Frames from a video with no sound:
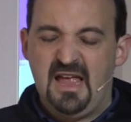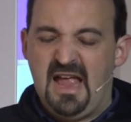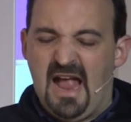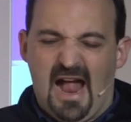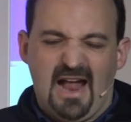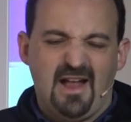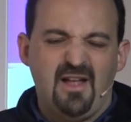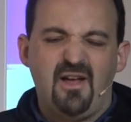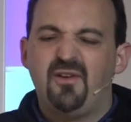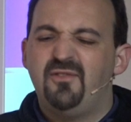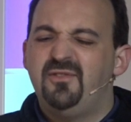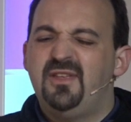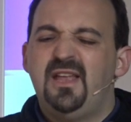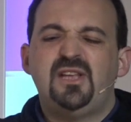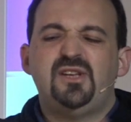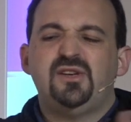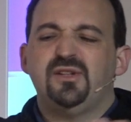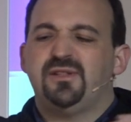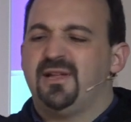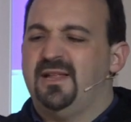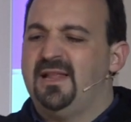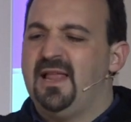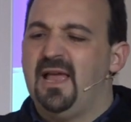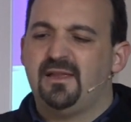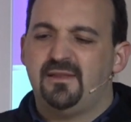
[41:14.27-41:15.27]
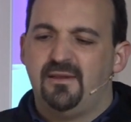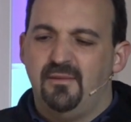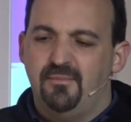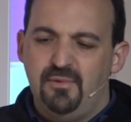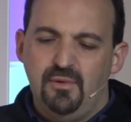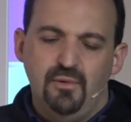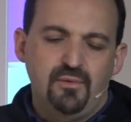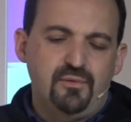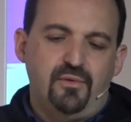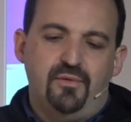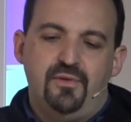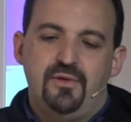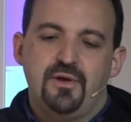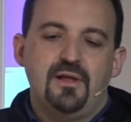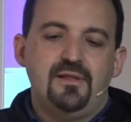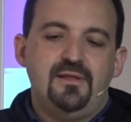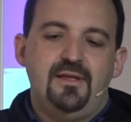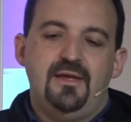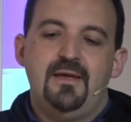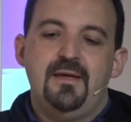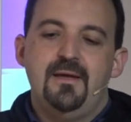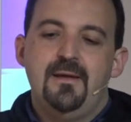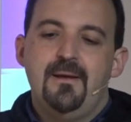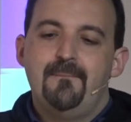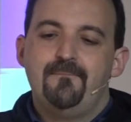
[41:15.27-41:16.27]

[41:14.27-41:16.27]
I don't need to select the Bluetooth. The only